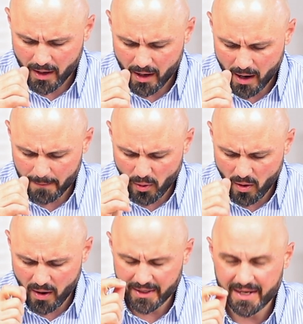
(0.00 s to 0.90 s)

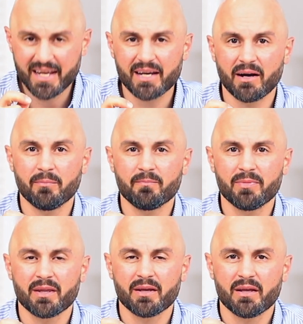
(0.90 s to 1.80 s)
upon him,
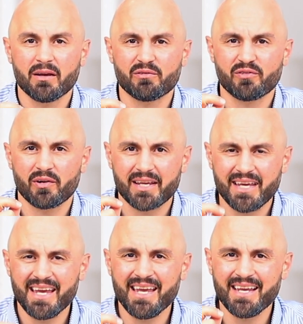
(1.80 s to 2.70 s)
for
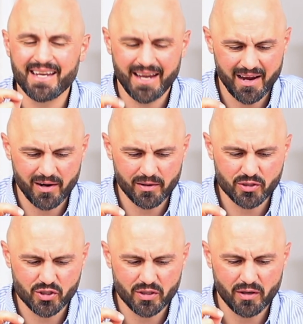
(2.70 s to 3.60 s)
he
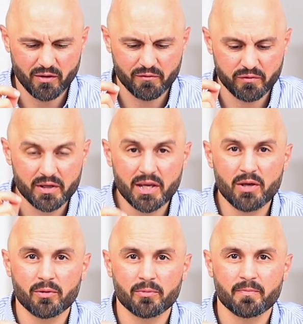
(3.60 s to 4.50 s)
cares for
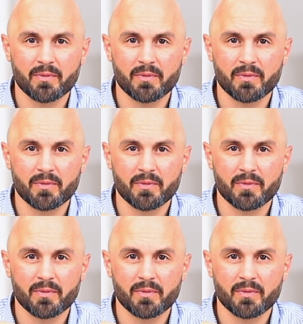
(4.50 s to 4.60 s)
you."